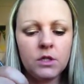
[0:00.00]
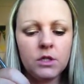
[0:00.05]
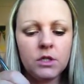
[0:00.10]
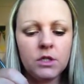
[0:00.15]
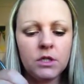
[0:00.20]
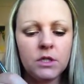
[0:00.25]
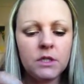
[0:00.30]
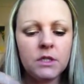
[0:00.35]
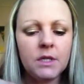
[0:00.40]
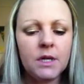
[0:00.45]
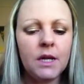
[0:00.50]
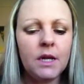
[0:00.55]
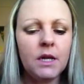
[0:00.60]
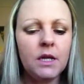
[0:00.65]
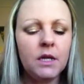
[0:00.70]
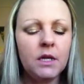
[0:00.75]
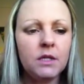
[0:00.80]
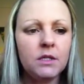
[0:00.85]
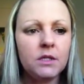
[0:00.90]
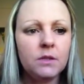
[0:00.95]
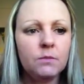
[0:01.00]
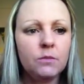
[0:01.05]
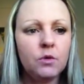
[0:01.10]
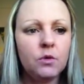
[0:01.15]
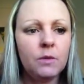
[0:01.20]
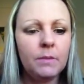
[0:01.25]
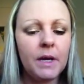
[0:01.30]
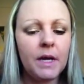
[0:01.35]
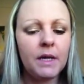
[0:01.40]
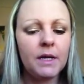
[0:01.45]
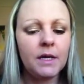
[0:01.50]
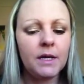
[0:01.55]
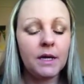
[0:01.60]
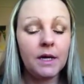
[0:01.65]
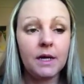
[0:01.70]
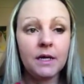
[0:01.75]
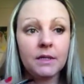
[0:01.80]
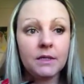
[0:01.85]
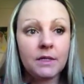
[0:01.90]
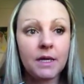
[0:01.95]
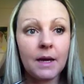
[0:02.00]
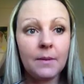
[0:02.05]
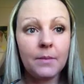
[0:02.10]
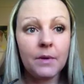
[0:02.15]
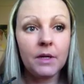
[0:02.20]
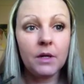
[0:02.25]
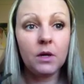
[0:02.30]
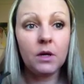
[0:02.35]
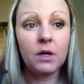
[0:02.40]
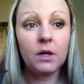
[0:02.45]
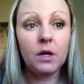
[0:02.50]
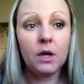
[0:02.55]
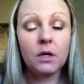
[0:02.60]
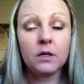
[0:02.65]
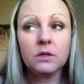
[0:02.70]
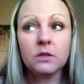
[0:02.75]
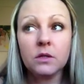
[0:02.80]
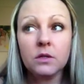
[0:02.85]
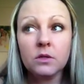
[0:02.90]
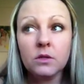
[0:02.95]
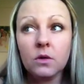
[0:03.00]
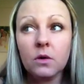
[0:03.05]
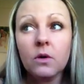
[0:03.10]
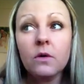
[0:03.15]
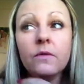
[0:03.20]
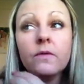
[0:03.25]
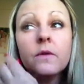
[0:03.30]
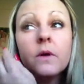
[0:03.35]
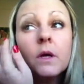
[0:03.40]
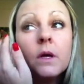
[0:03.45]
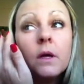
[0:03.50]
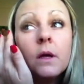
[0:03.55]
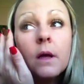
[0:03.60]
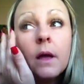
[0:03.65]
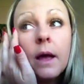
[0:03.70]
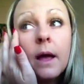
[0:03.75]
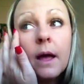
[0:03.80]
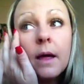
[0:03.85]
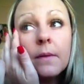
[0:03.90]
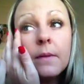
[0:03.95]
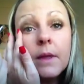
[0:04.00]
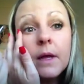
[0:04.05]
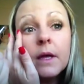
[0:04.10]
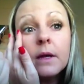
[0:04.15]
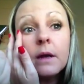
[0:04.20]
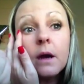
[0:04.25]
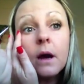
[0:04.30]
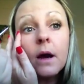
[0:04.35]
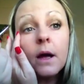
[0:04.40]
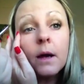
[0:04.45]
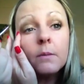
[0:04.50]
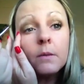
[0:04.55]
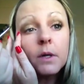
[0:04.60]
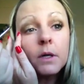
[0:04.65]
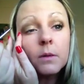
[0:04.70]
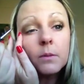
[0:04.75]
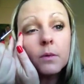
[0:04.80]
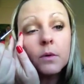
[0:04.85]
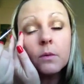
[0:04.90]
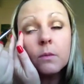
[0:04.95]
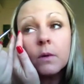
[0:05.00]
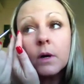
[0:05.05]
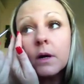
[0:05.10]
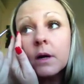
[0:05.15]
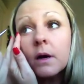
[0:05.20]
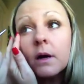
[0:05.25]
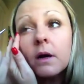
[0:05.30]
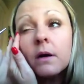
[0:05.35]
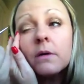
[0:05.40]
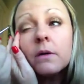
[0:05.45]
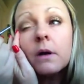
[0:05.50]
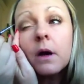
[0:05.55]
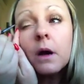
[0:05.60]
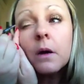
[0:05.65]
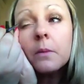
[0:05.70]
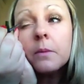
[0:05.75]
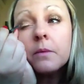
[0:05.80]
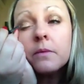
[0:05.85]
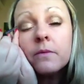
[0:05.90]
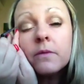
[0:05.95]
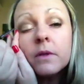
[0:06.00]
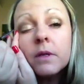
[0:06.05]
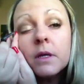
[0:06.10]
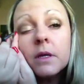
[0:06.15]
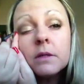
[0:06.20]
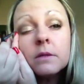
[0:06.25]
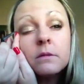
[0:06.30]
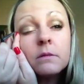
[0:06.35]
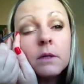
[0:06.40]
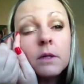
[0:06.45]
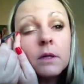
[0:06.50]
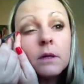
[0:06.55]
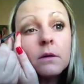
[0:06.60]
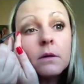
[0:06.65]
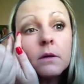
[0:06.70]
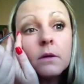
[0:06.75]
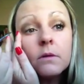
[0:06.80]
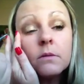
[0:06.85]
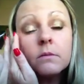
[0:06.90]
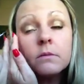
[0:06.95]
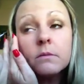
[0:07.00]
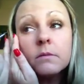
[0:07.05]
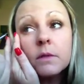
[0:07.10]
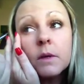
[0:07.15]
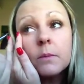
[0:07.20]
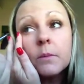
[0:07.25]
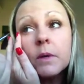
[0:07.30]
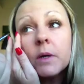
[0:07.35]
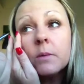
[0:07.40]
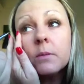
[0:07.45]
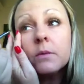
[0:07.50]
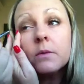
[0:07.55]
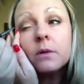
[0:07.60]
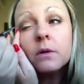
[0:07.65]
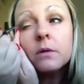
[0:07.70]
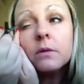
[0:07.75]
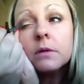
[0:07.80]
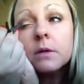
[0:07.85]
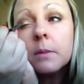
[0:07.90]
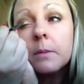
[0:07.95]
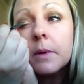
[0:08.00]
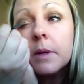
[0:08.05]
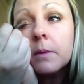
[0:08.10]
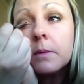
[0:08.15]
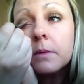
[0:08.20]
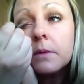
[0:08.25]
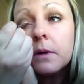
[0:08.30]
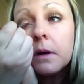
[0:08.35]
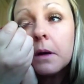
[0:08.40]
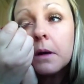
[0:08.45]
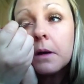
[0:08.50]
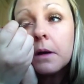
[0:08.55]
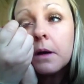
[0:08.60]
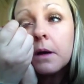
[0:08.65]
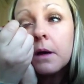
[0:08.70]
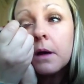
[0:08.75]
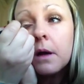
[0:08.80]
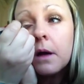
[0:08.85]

Just a small amount, again tapping any excess off. And then I am going to pull my eye open for this. I don't know, some people do, some people don't.